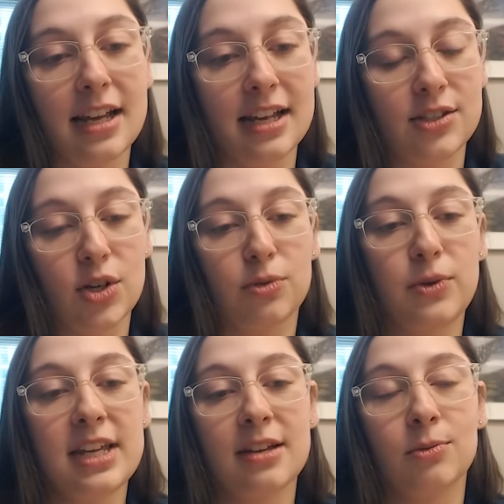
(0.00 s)
And so if
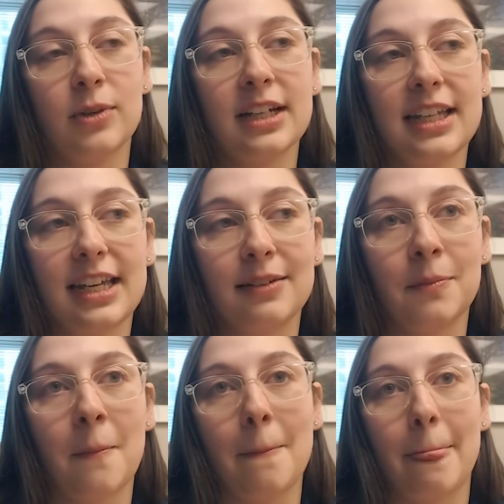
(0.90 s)
we can really
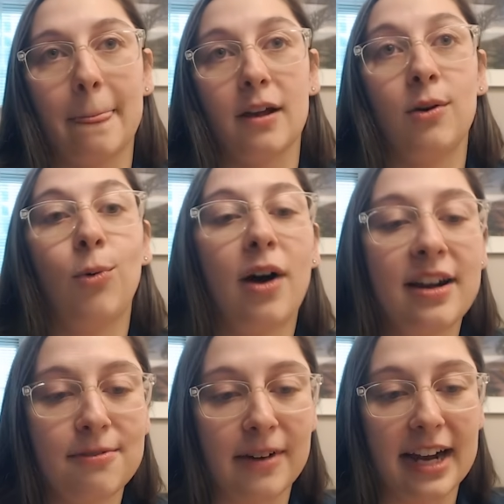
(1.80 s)

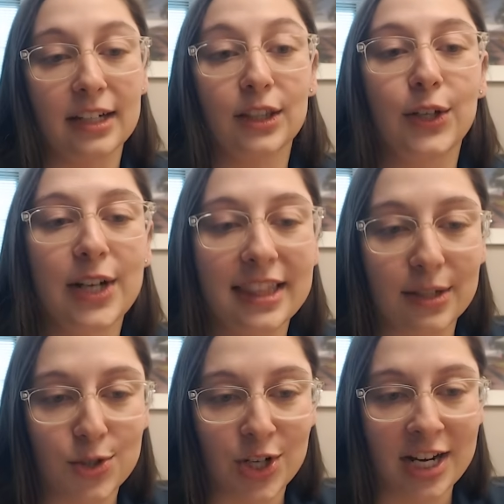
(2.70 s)
quantify or look at
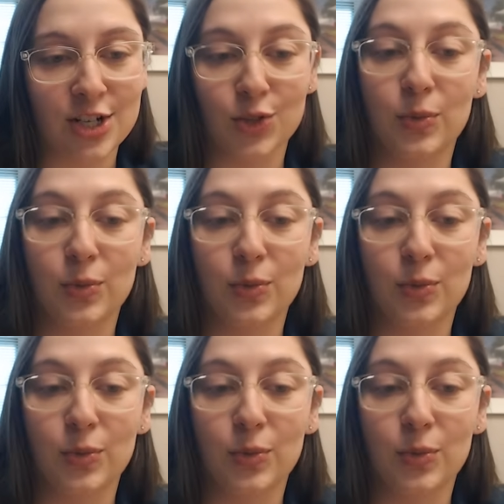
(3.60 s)
those changes,